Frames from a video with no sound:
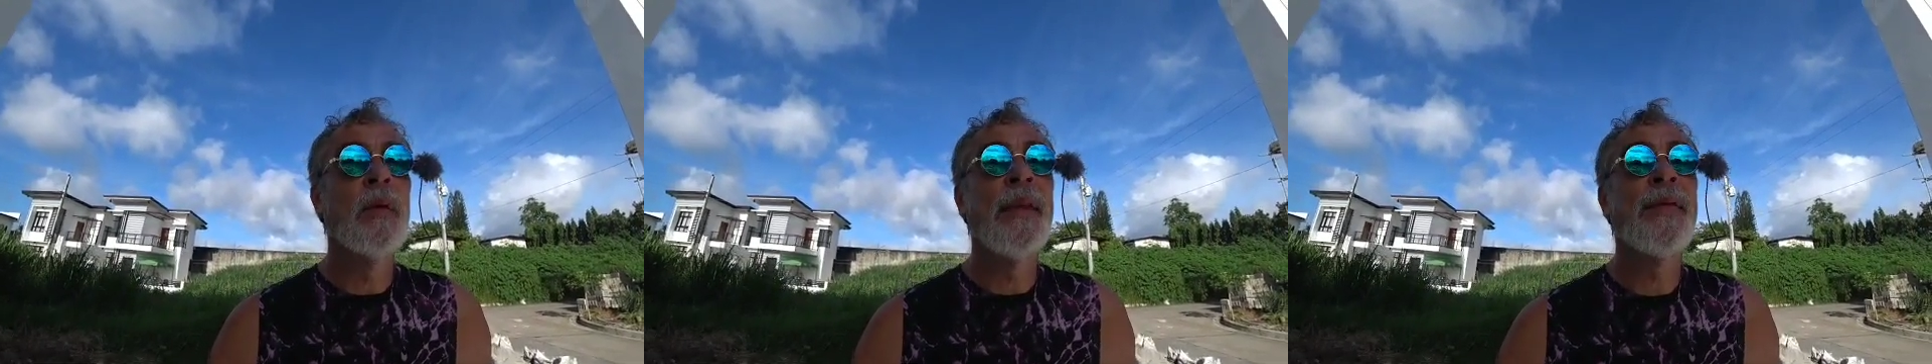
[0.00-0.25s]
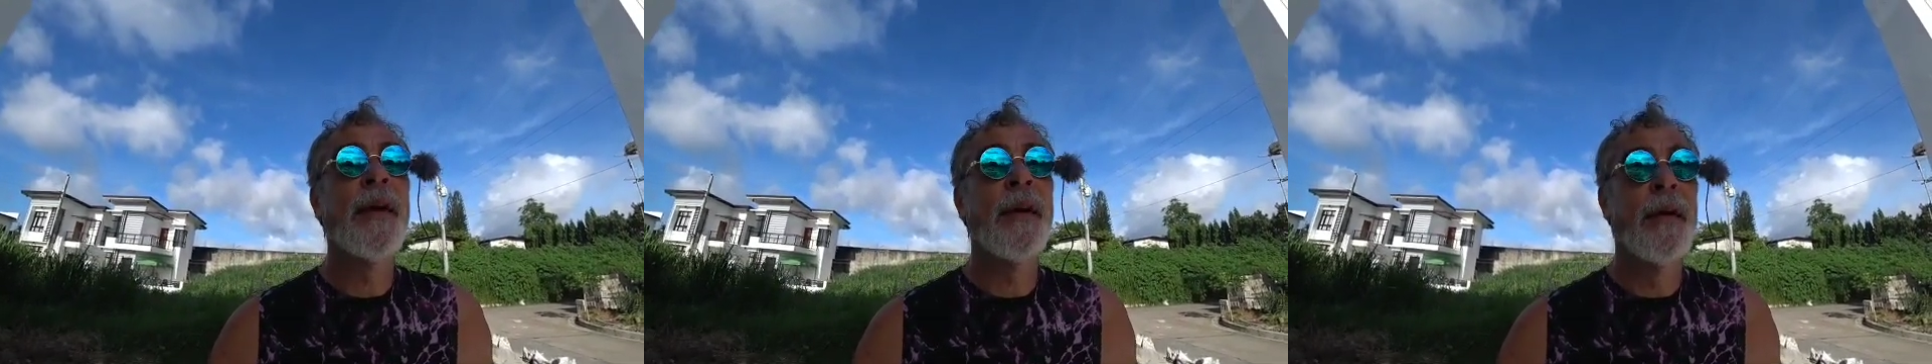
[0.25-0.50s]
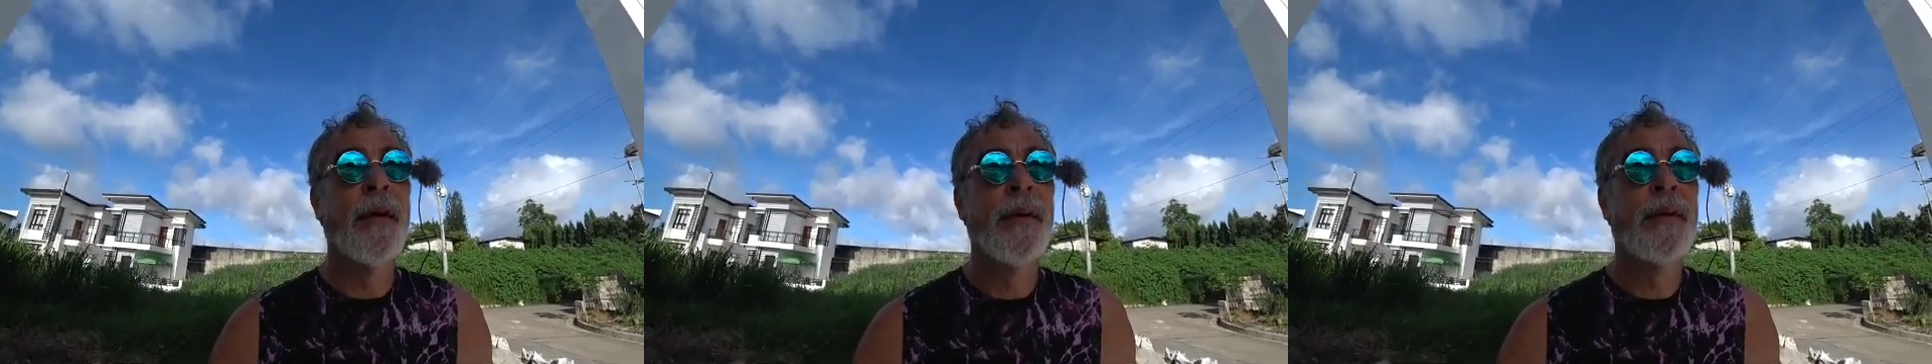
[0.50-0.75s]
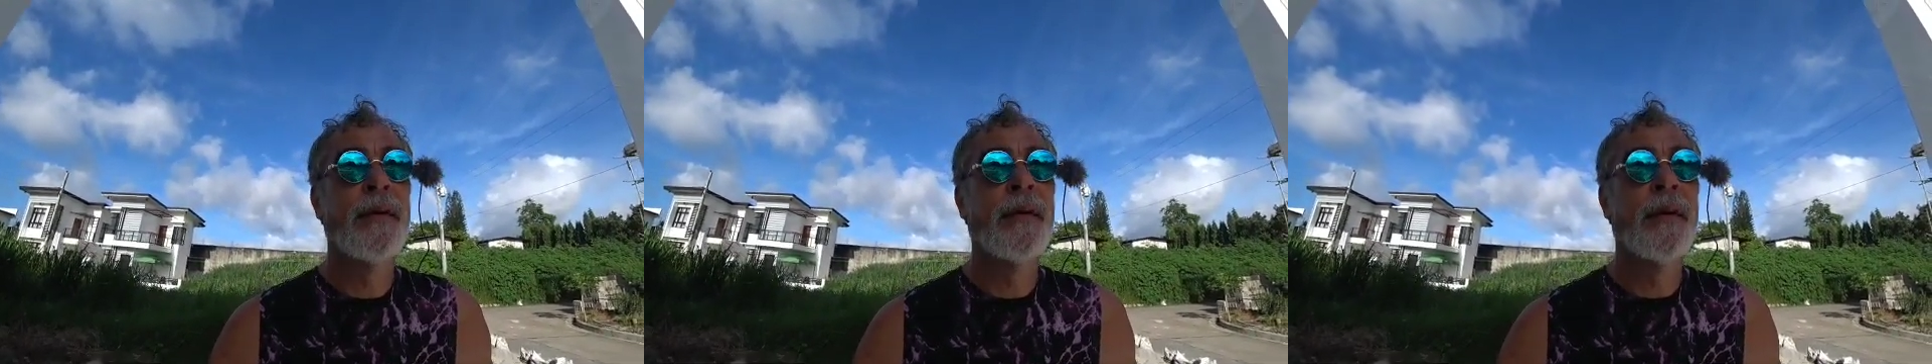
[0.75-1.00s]
went there
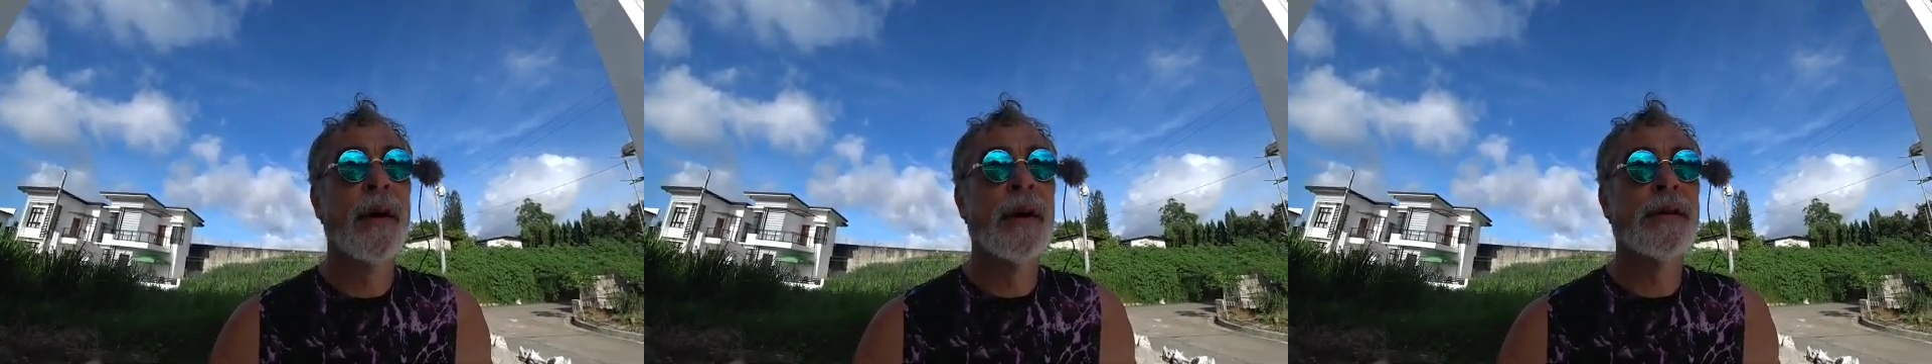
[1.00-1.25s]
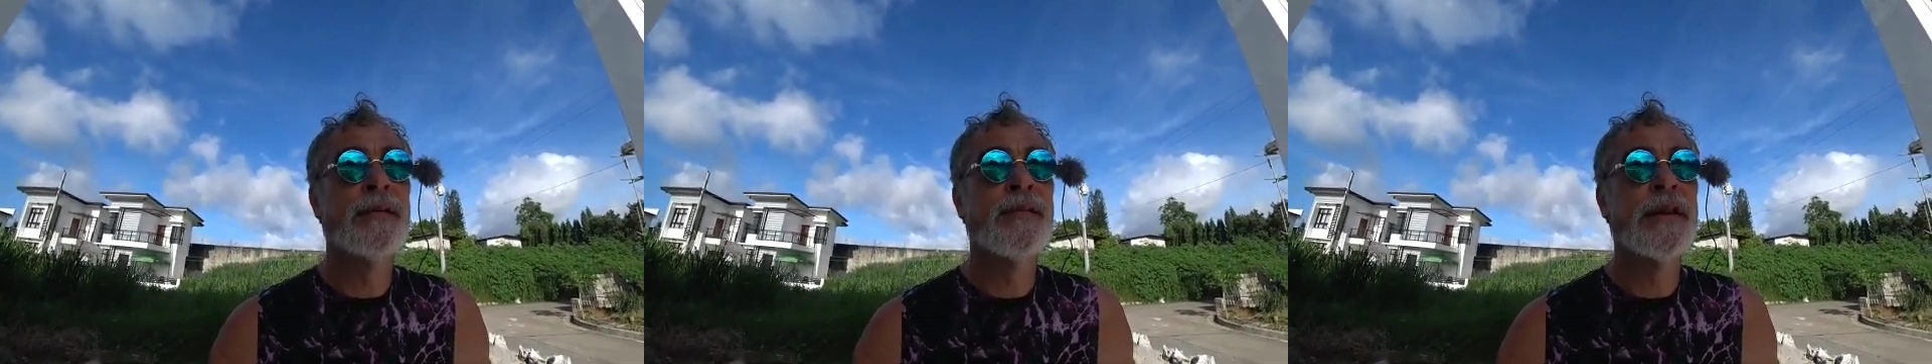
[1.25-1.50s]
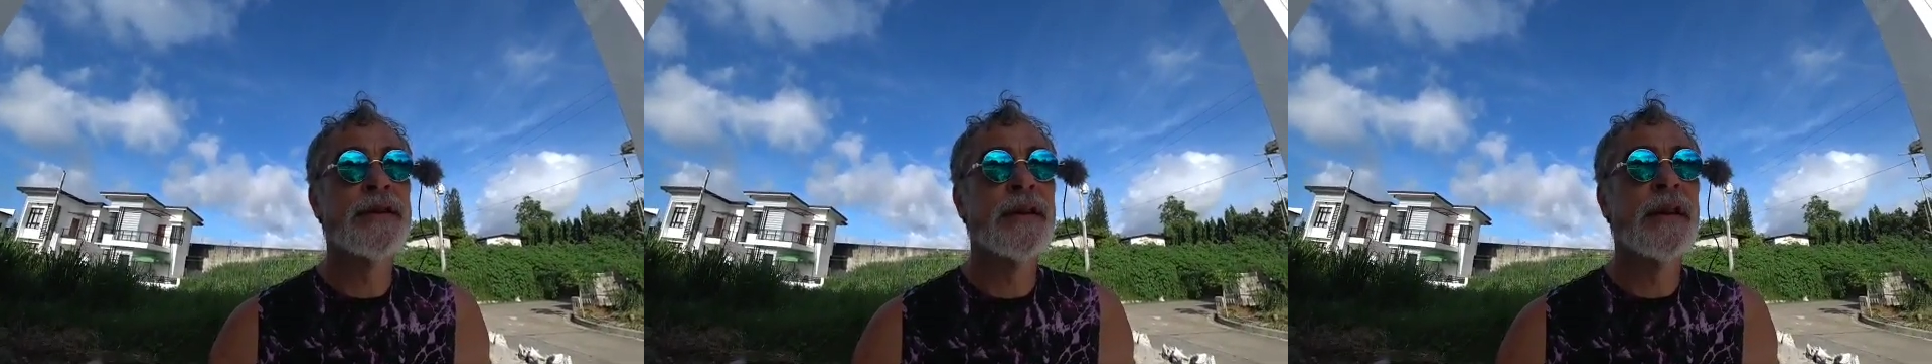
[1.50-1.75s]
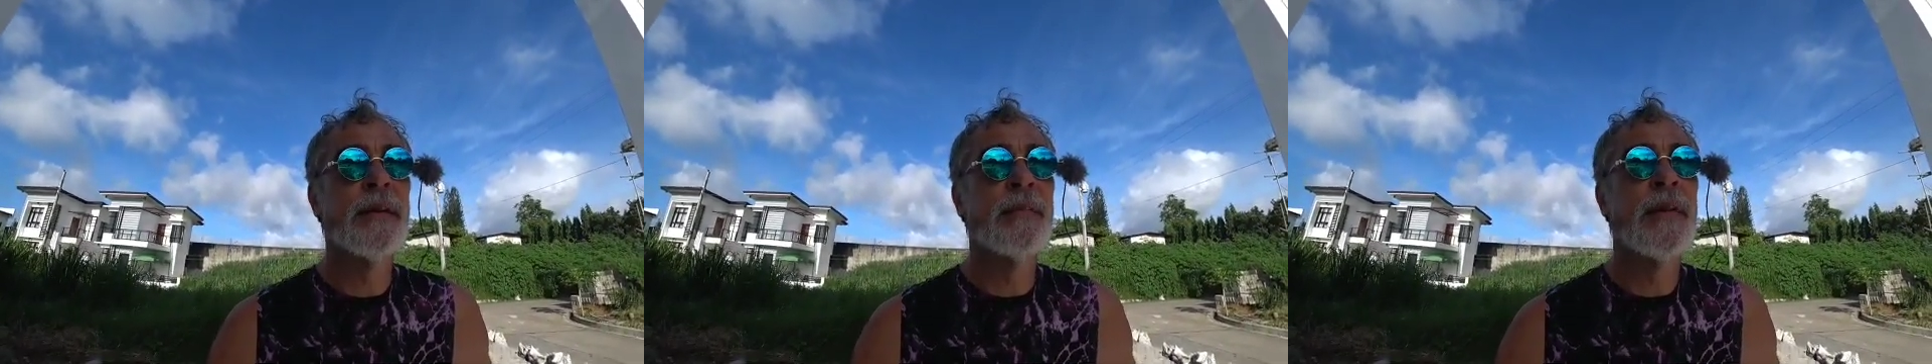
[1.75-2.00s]
to
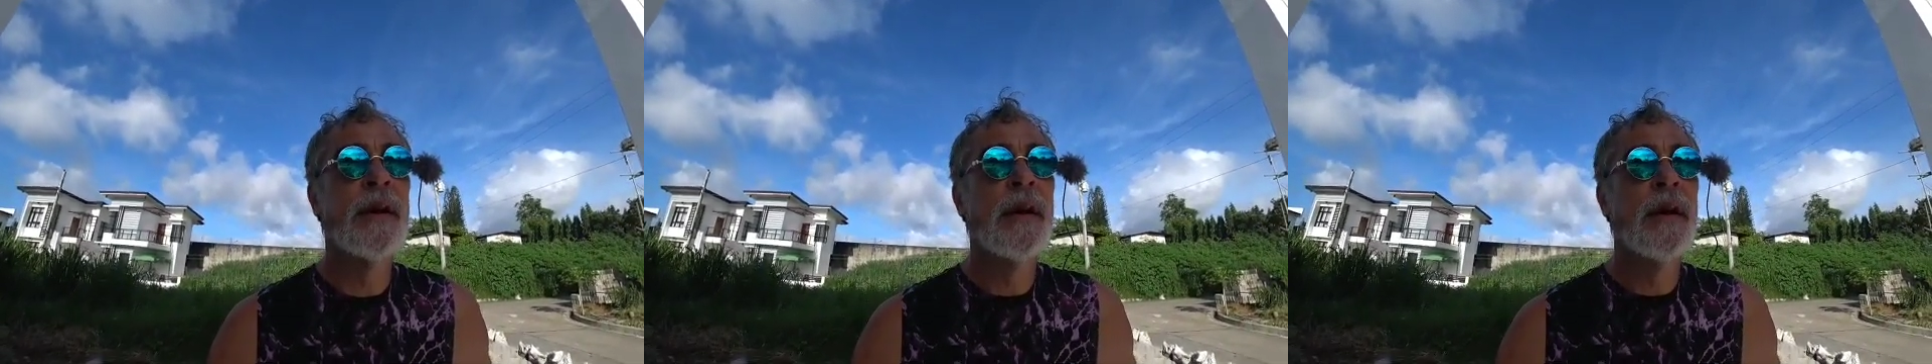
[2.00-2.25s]
visit him,